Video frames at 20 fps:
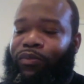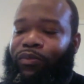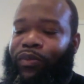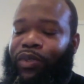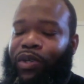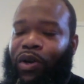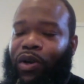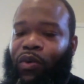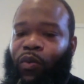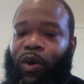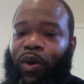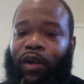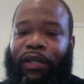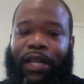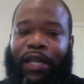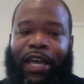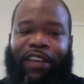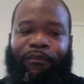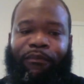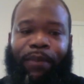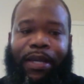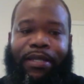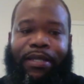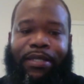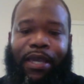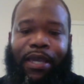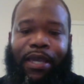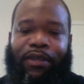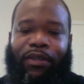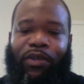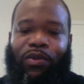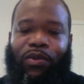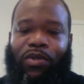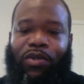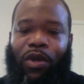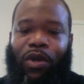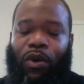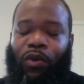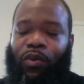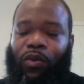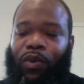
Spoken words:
where life may take you. So